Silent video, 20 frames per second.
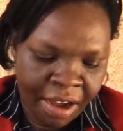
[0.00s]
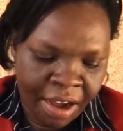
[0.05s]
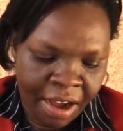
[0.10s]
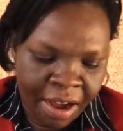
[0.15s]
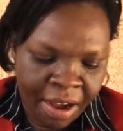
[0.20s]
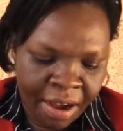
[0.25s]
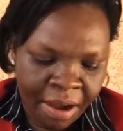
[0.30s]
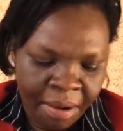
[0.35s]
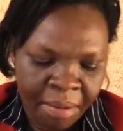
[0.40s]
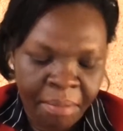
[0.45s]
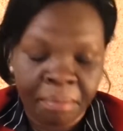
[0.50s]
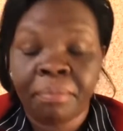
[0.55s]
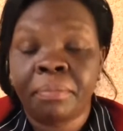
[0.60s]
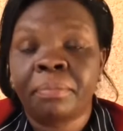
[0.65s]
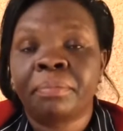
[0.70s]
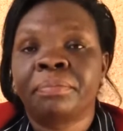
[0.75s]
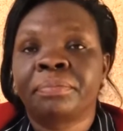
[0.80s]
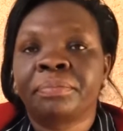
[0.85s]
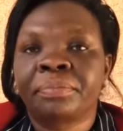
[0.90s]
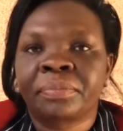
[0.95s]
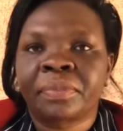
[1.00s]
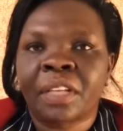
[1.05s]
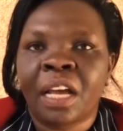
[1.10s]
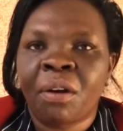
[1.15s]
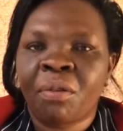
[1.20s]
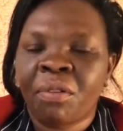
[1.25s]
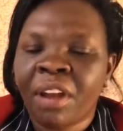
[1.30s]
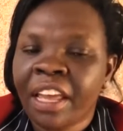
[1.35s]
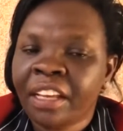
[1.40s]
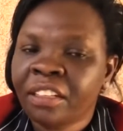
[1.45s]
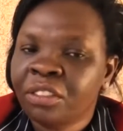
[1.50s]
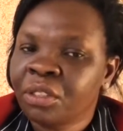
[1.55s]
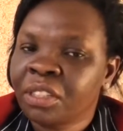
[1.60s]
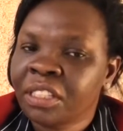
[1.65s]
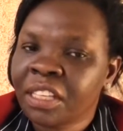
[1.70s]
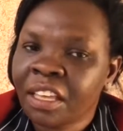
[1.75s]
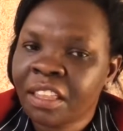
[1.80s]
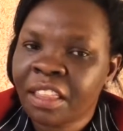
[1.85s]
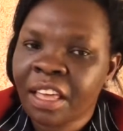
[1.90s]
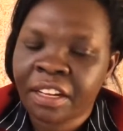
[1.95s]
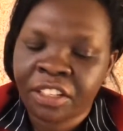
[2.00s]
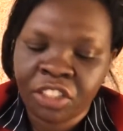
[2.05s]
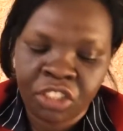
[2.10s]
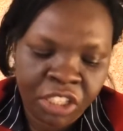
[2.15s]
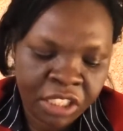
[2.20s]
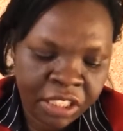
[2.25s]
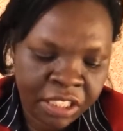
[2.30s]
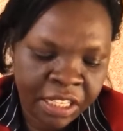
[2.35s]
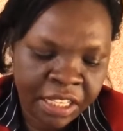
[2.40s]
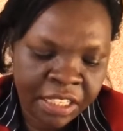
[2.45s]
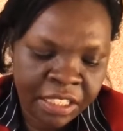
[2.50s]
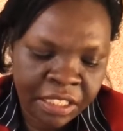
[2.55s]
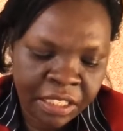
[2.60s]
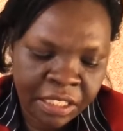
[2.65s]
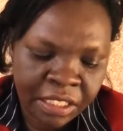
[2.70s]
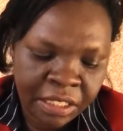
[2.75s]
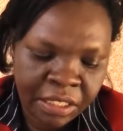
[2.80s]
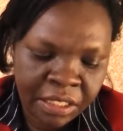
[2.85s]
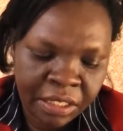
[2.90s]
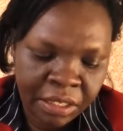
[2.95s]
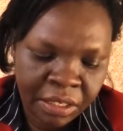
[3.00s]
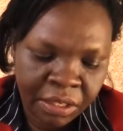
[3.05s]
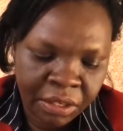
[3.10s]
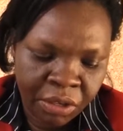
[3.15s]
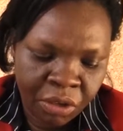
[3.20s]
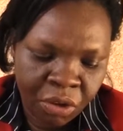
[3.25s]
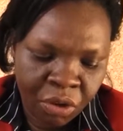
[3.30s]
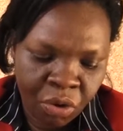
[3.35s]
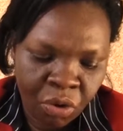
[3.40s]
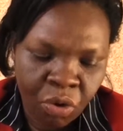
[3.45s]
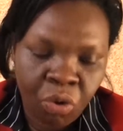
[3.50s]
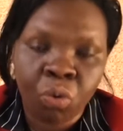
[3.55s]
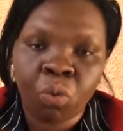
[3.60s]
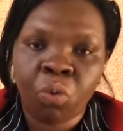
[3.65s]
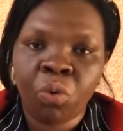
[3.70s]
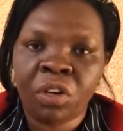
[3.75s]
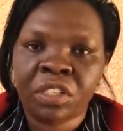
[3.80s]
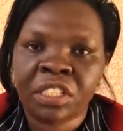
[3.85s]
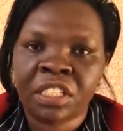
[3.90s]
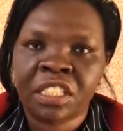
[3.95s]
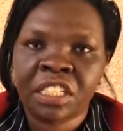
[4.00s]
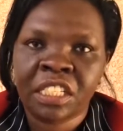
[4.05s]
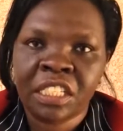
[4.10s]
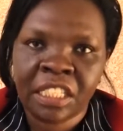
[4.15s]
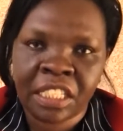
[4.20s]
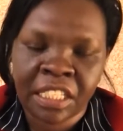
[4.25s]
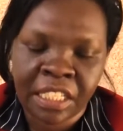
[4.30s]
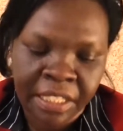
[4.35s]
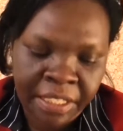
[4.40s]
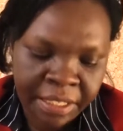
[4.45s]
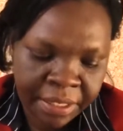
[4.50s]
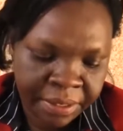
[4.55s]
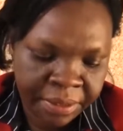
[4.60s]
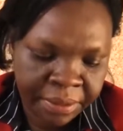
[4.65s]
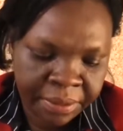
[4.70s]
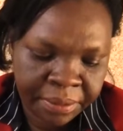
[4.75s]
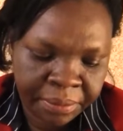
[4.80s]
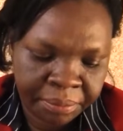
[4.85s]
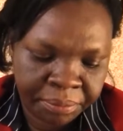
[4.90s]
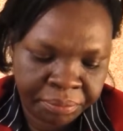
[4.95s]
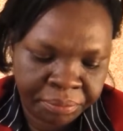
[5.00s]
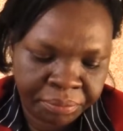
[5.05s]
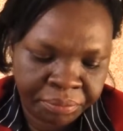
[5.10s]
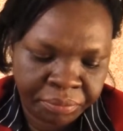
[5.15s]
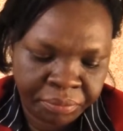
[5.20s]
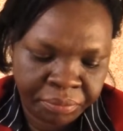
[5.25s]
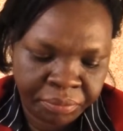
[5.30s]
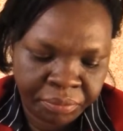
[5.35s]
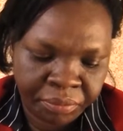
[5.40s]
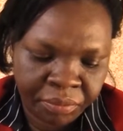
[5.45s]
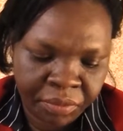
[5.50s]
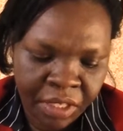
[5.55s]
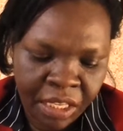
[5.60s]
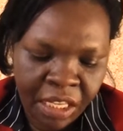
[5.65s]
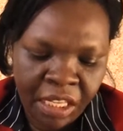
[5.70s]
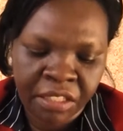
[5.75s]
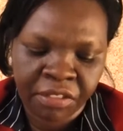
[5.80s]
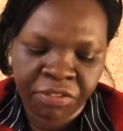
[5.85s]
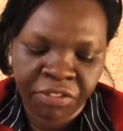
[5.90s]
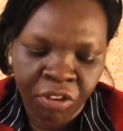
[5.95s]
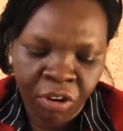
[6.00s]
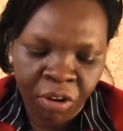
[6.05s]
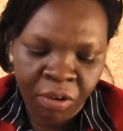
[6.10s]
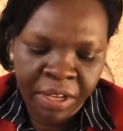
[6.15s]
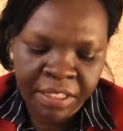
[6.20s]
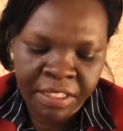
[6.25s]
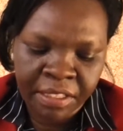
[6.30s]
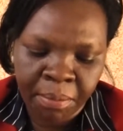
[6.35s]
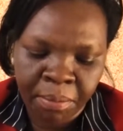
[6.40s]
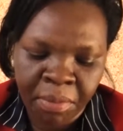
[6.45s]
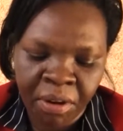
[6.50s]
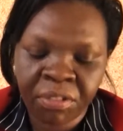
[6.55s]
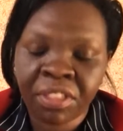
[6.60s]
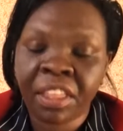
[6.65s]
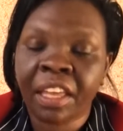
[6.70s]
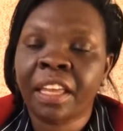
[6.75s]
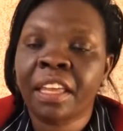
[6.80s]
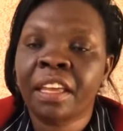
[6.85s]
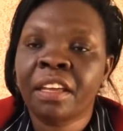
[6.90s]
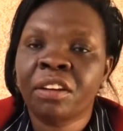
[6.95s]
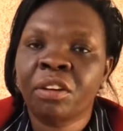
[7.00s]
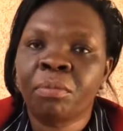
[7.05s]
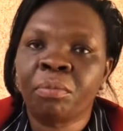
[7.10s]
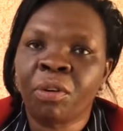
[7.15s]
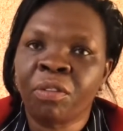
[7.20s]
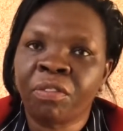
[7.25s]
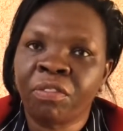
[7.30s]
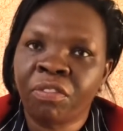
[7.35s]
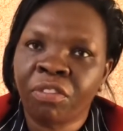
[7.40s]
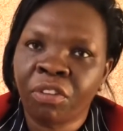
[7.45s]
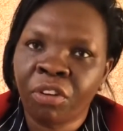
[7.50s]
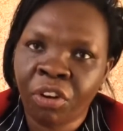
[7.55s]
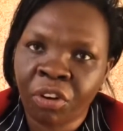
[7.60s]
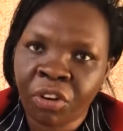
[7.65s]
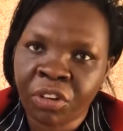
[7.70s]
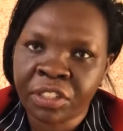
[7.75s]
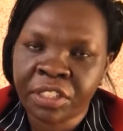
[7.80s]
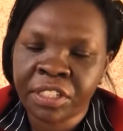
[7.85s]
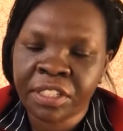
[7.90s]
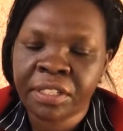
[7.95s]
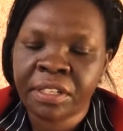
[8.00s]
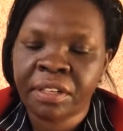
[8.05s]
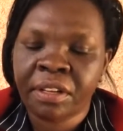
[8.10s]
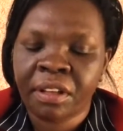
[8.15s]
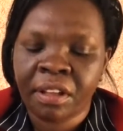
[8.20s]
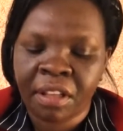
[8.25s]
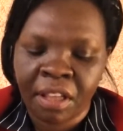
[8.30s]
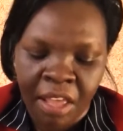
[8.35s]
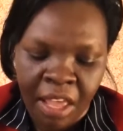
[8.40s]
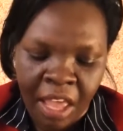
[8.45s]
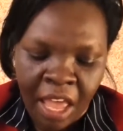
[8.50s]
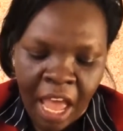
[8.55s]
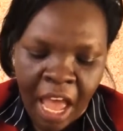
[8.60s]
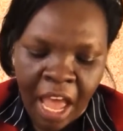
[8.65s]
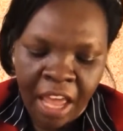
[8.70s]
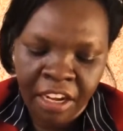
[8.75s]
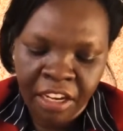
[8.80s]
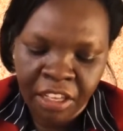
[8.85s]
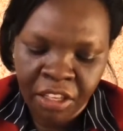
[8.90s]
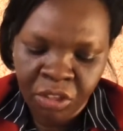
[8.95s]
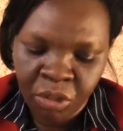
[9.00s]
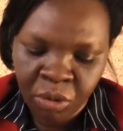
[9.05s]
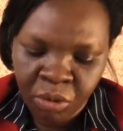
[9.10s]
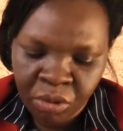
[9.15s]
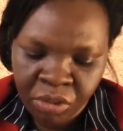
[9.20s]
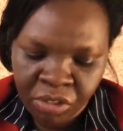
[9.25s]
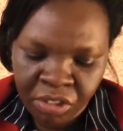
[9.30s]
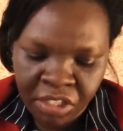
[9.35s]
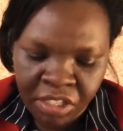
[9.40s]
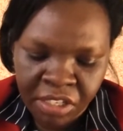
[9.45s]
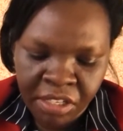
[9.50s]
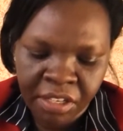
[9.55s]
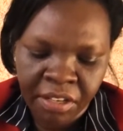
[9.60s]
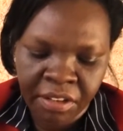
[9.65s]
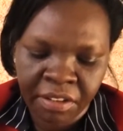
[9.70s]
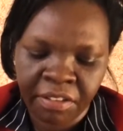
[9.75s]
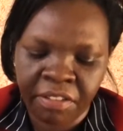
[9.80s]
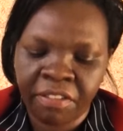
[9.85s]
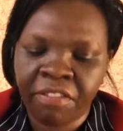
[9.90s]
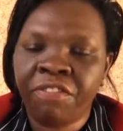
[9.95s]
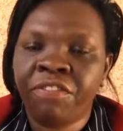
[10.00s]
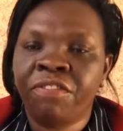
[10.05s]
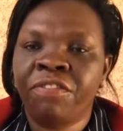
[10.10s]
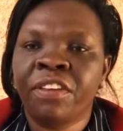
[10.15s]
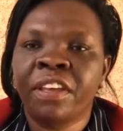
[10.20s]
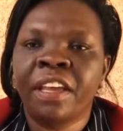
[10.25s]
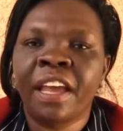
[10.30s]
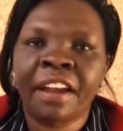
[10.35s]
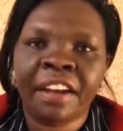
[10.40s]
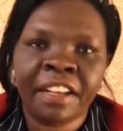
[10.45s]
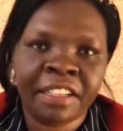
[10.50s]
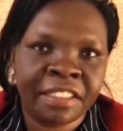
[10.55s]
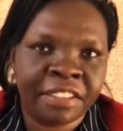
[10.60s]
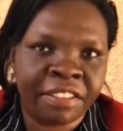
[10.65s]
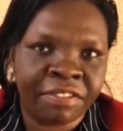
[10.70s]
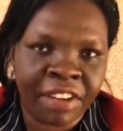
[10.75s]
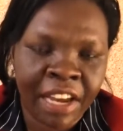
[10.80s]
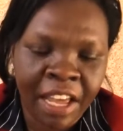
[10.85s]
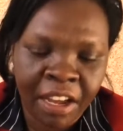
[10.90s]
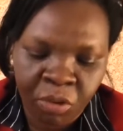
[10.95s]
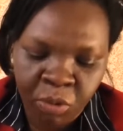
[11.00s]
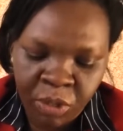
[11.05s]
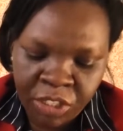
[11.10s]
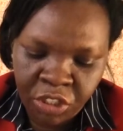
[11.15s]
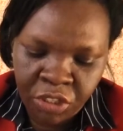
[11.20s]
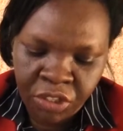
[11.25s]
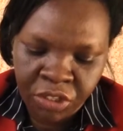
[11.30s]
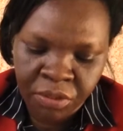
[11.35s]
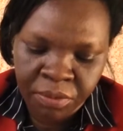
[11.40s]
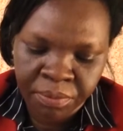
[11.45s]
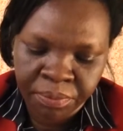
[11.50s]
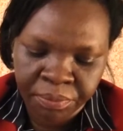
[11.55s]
I would like to say that Jesus was teaching his followers about the kingdom of God, and he used figurative language.